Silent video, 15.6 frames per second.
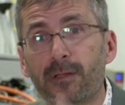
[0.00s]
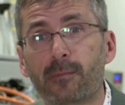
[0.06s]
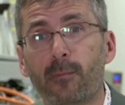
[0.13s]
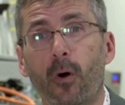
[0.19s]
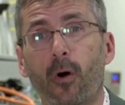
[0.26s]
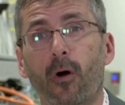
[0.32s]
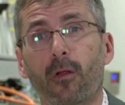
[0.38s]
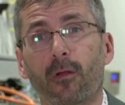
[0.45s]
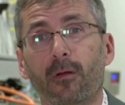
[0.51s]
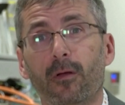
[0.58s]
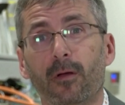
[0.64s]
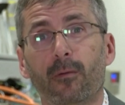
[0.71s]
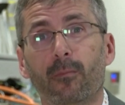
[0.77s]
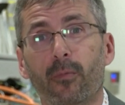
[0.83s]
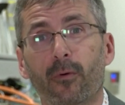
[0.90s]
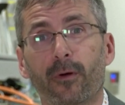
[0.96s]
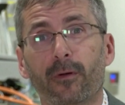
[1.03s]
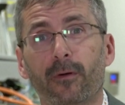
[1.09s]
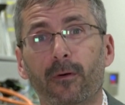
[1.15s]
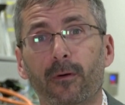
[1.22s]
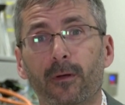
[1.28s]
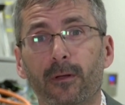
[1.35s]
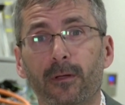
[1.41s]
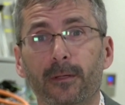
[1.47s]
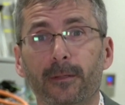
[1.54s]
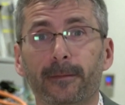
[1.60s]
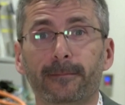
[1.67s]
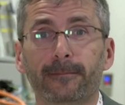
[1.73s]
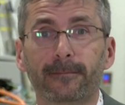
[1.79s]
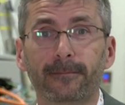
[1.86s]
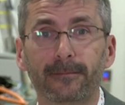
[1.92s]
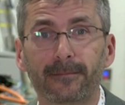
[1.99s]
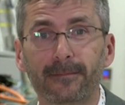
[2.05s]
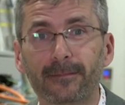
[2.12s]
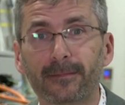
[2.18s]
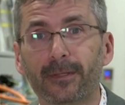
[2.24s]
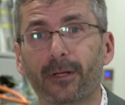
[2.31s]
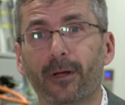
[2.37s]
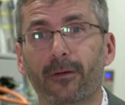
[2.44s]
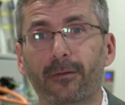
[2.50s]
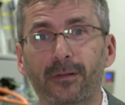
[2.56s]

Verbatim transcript: small porthole. You know,